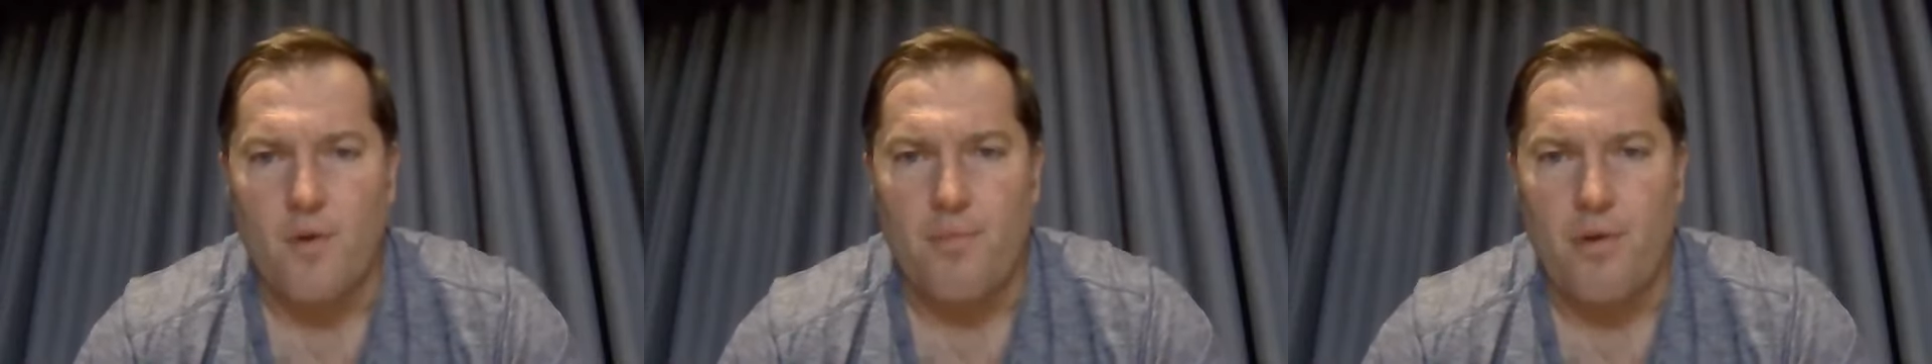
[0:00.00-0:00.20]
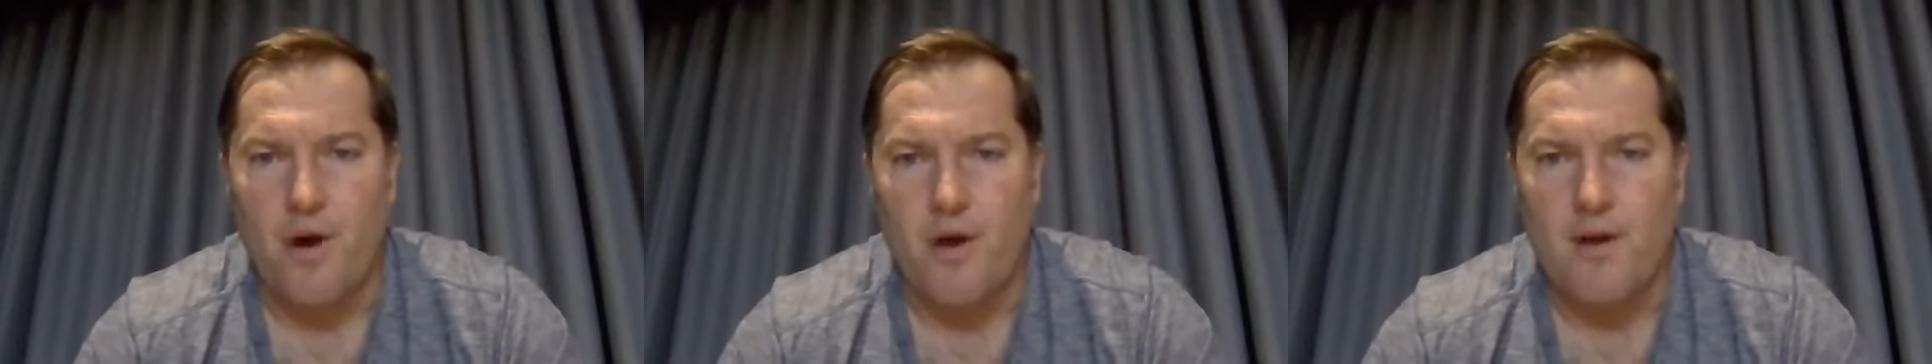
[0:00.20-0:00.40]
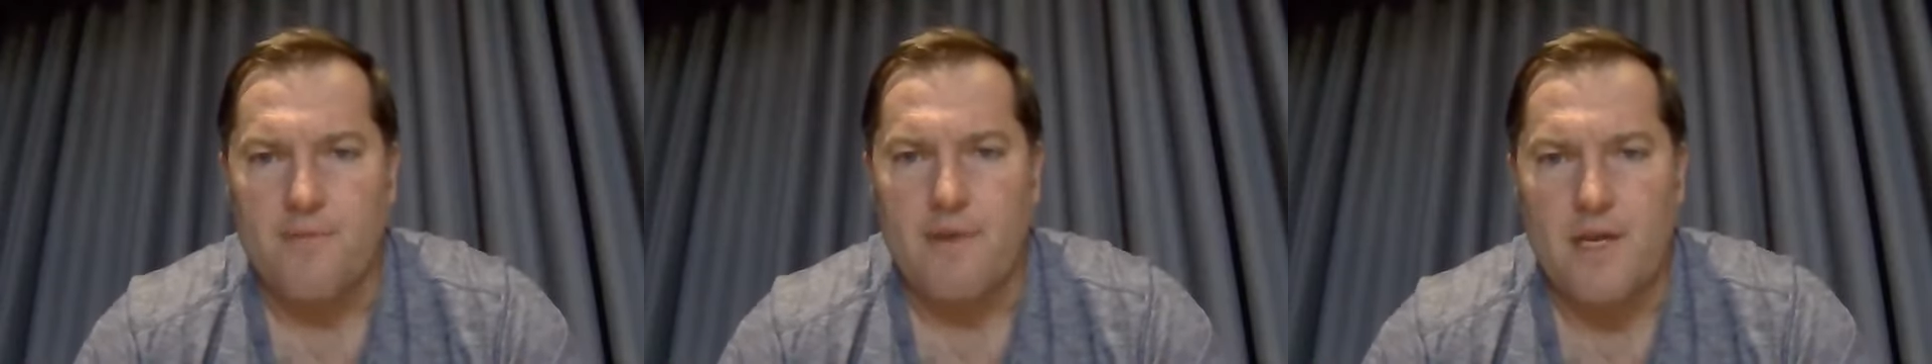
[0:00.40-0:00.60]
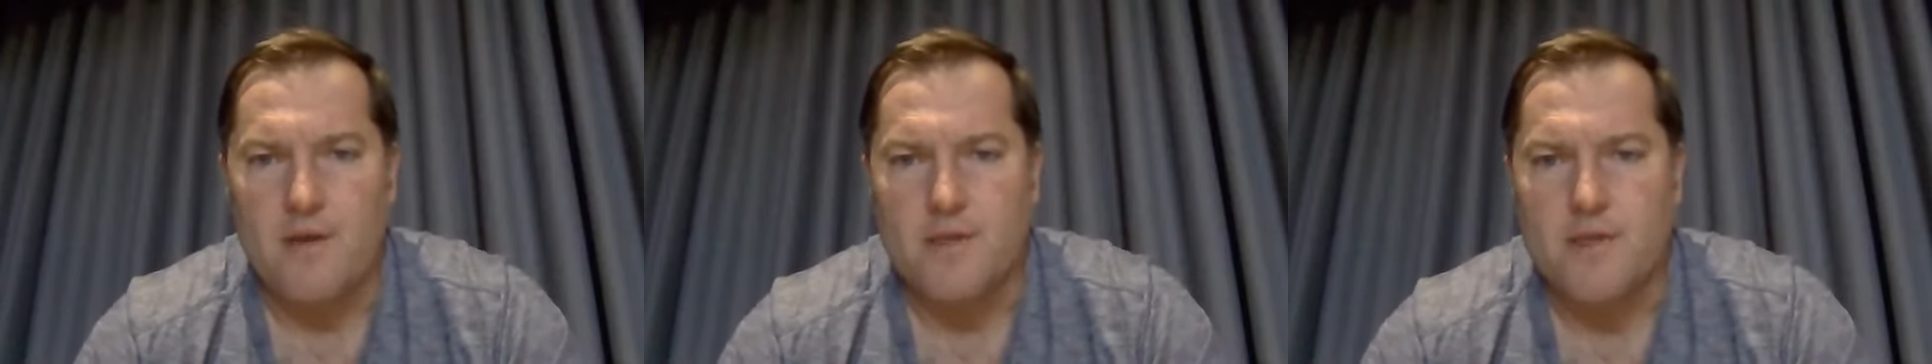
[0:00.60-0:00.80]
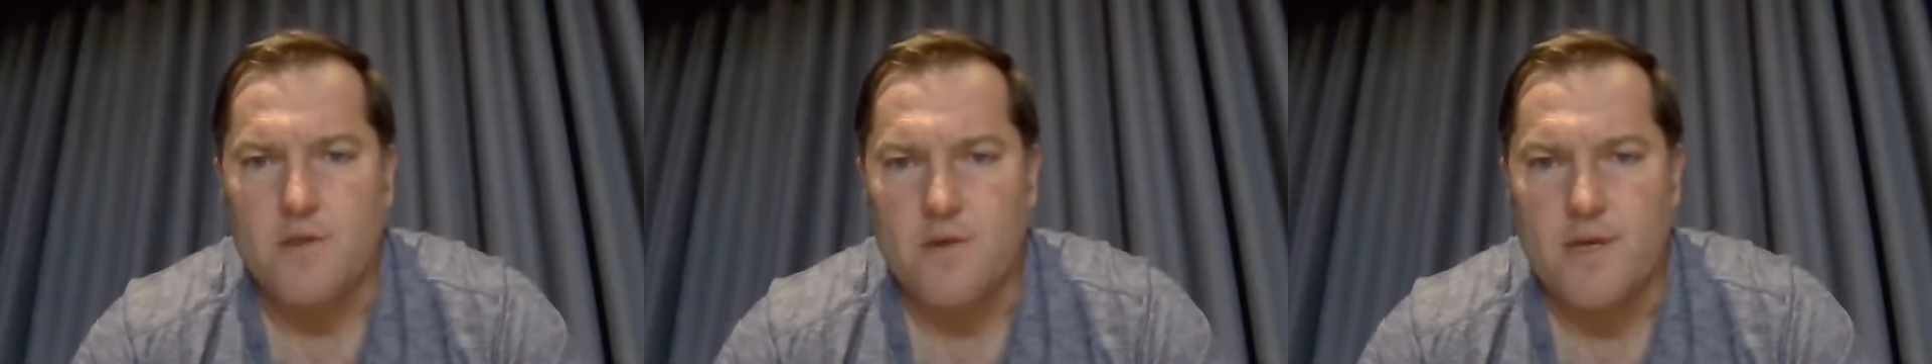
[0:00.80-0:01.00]
your pocket
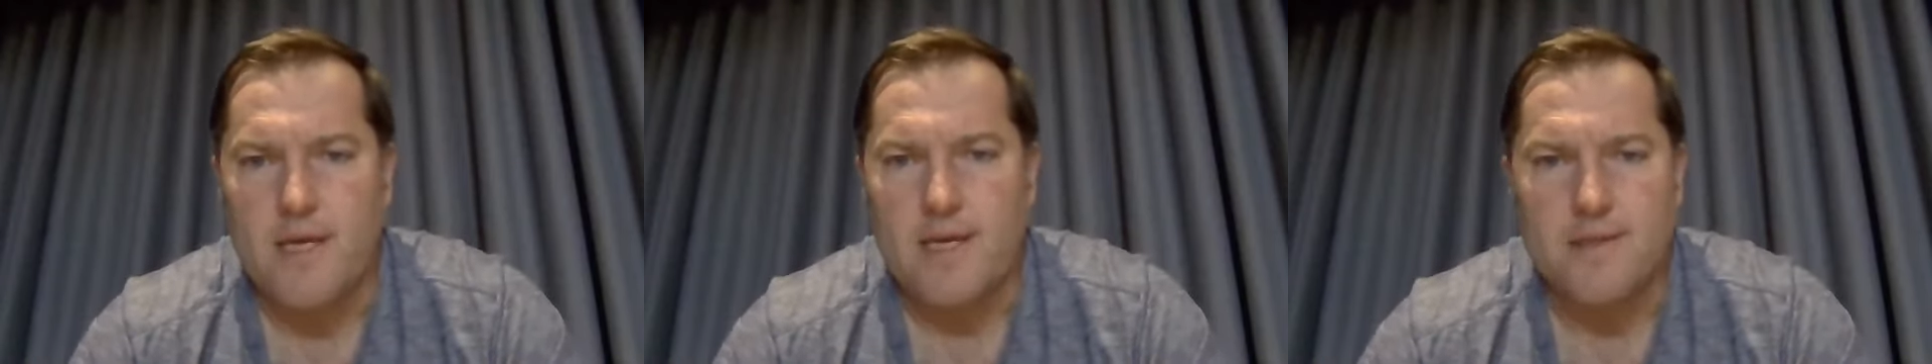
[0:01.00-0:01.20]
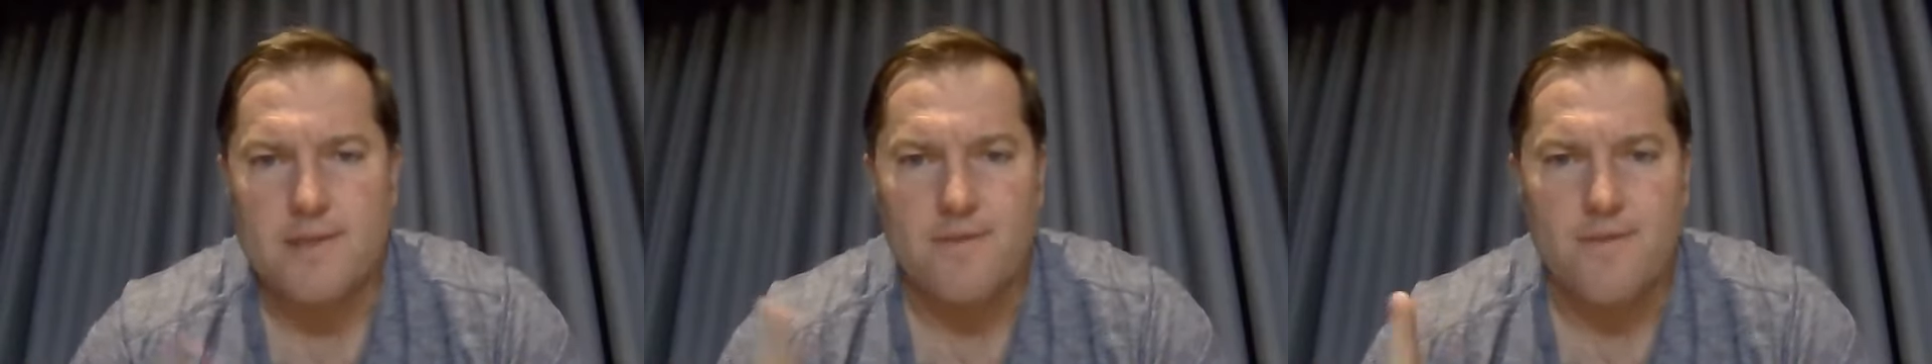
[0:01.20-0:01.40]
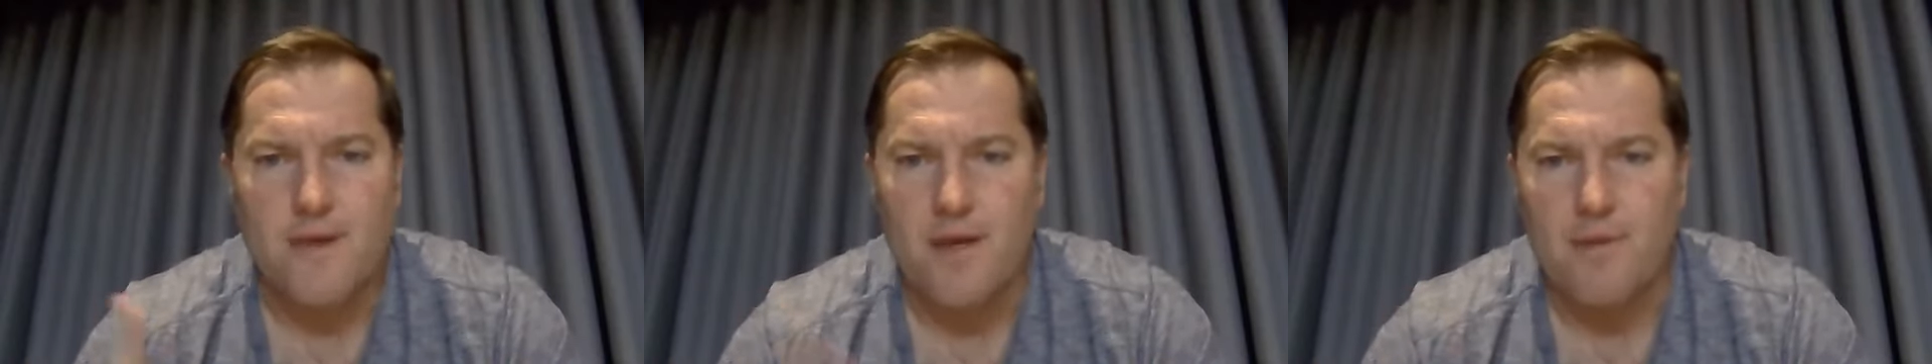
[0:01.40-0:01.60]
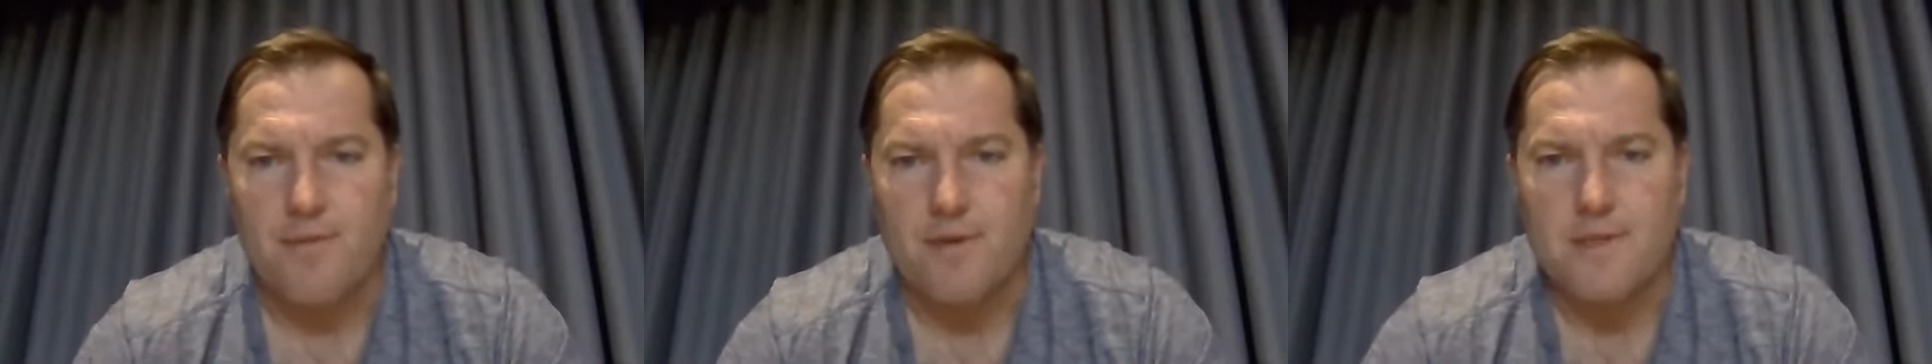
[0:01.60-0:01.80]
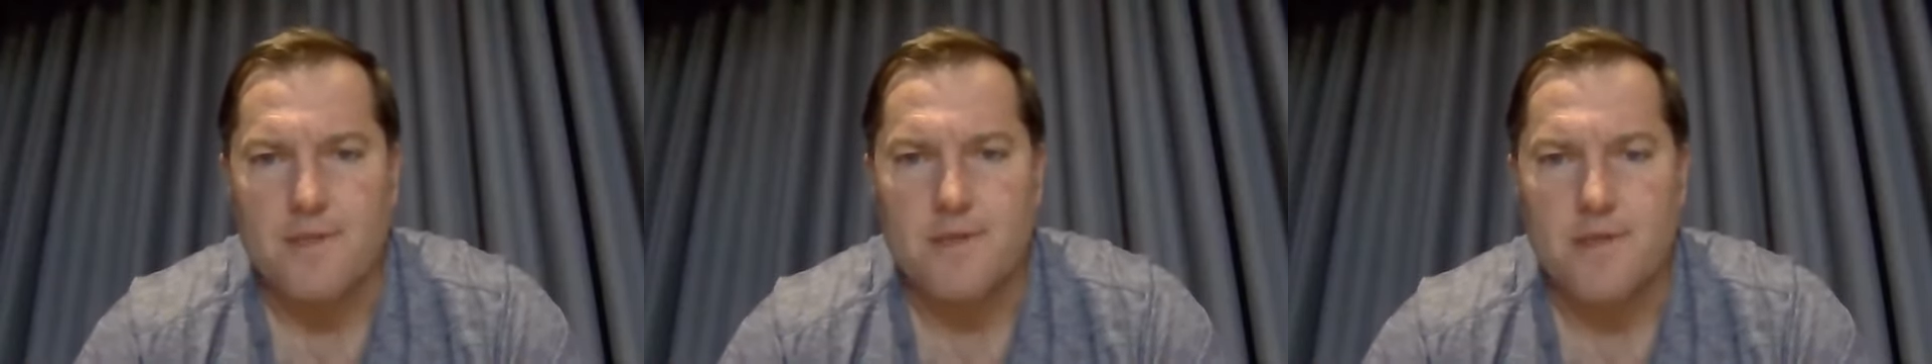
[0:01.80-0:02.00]
money onto your kids' fingerprints,